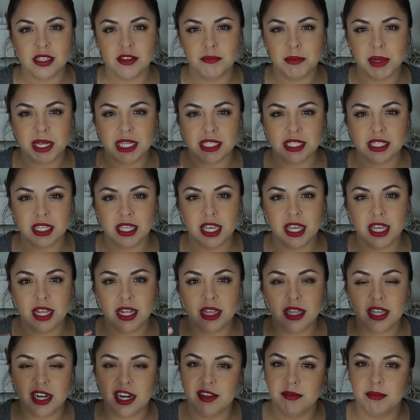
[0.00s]
of my
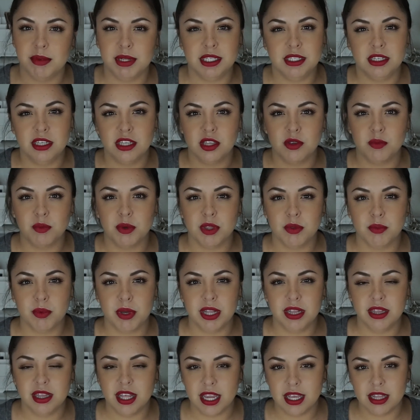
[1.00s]
skin that I've been dealing with
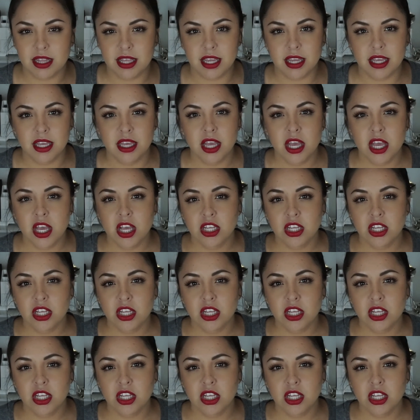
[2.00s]
lately.